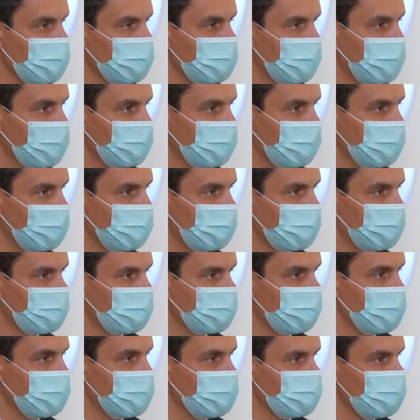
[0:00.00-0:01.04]
quite a lot of
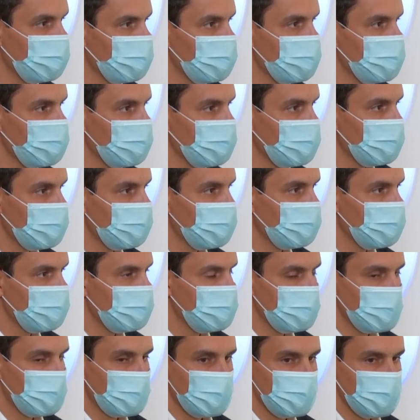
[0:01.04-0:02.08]
interest and
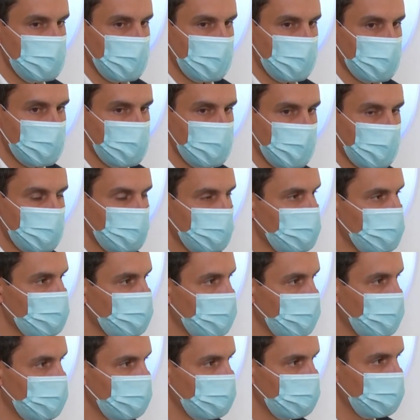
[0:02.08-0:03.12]
sales, I would
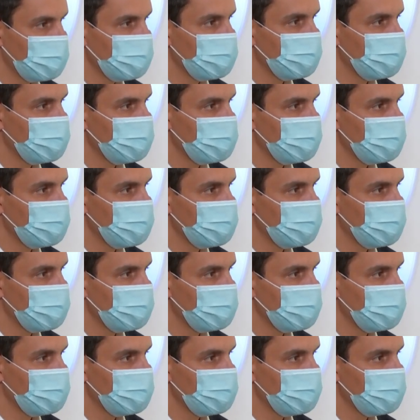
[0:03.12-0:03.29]
expect.